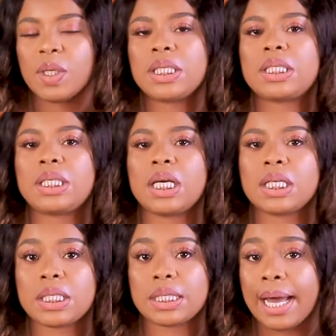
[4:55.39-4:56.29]

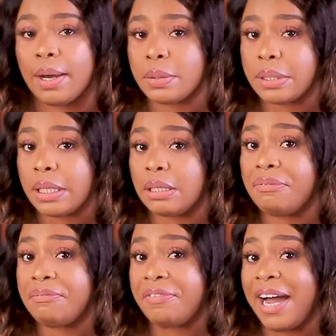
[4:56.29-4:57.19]

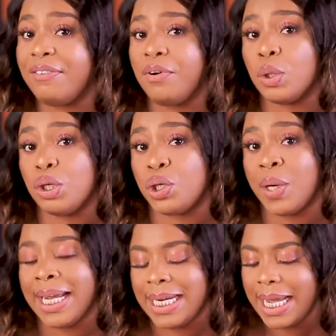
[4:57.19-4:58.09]

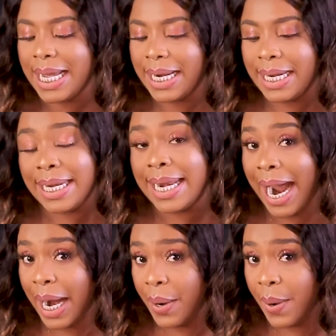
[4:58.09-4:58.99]
6,500
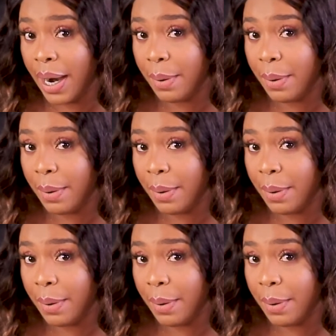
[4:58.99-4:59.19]
Naira.